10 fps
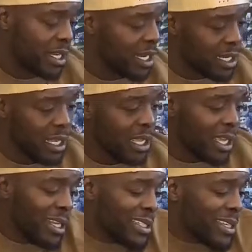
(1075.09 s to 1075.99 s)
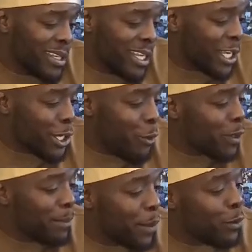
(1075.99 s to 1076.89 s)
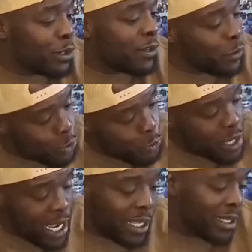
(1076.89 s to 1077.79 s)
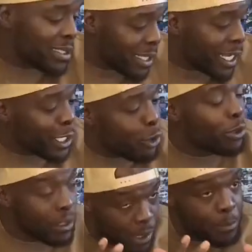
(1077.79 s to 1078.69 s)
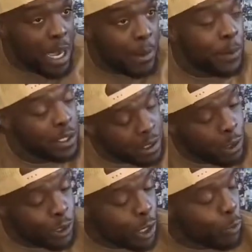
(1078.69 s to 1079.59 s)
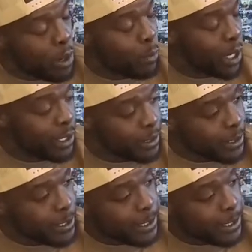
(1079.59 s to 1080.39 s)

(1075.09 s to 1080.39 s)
And then, listen, it can only build. If you do that, it can only, in my opinion, only go one way.